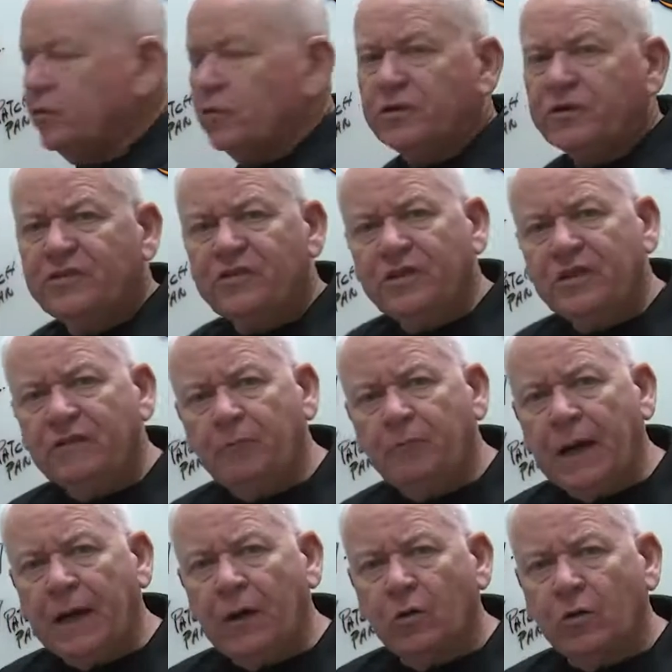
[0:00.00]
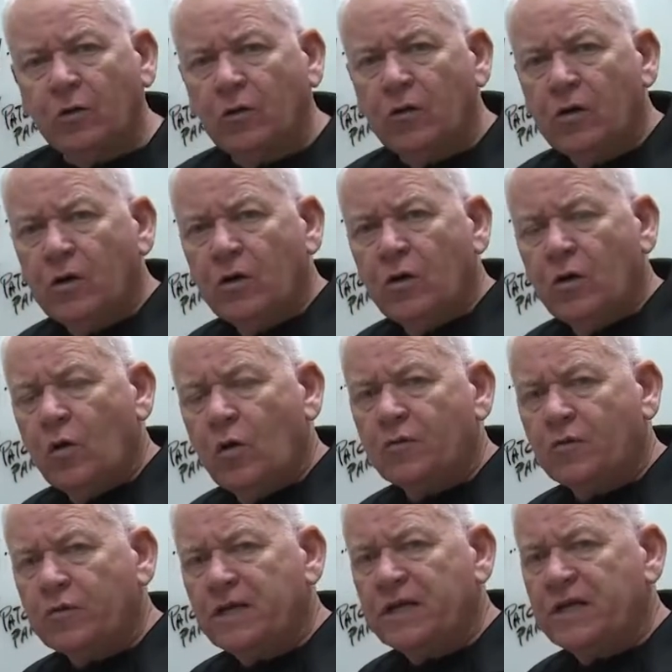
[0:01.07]
to receive power
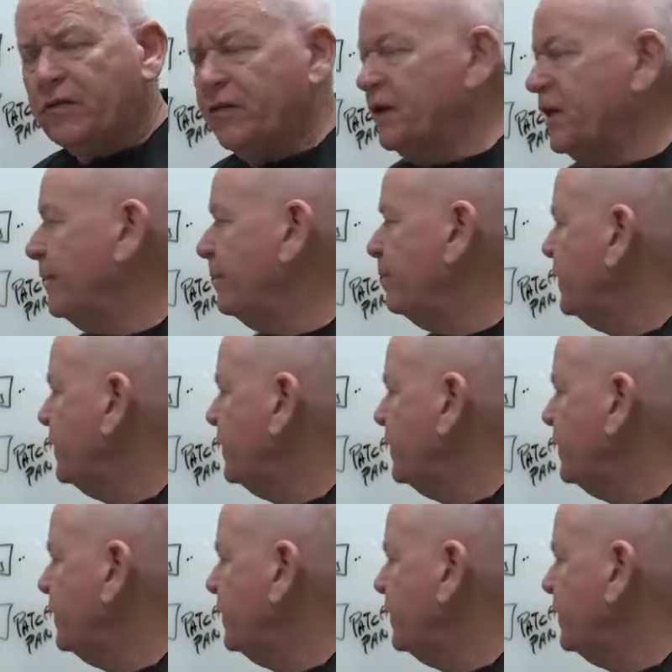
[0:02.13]
over Ethernet.